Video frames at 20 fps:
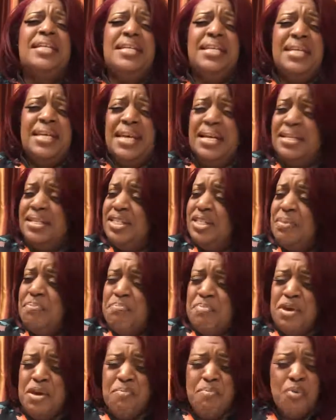get some
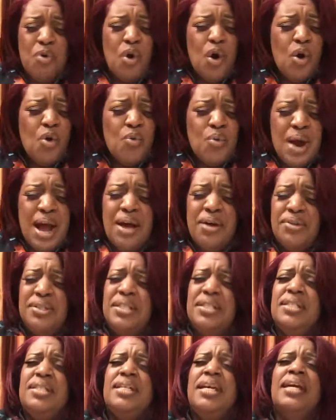people around
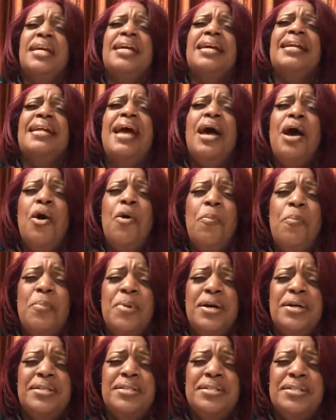us that can help
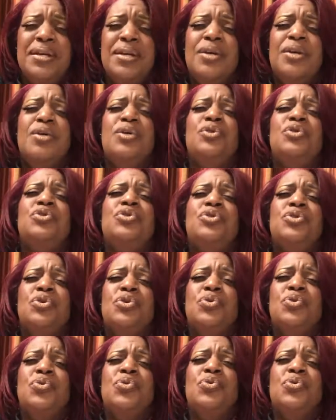us
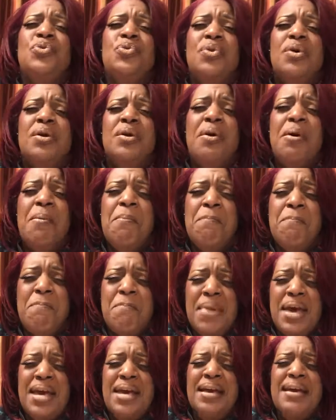to
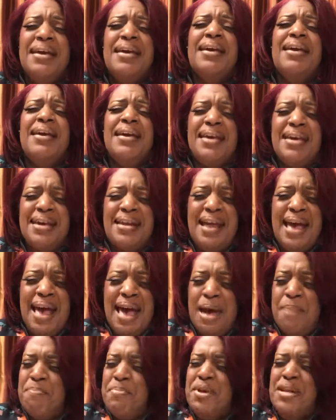make it
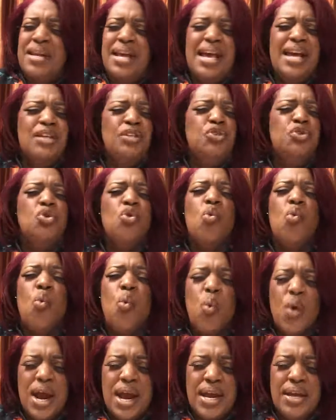happen and to
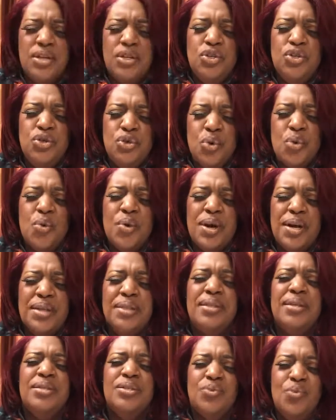win during
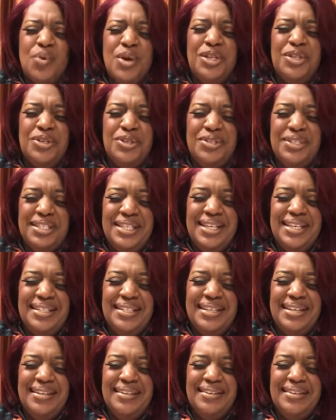this winter season.